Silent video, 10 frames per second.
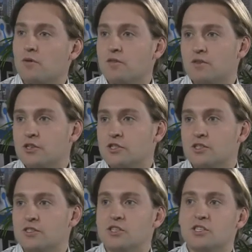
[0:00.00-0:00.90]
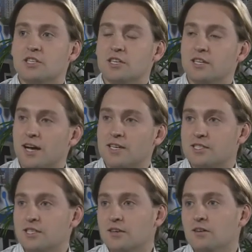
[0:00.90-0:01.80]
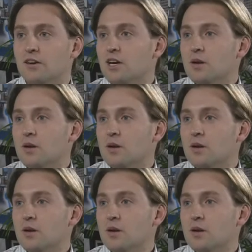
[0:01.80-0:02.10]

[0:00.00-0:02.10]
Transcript: renovations. Mm -hmm. They mm-hmm. just did it last year."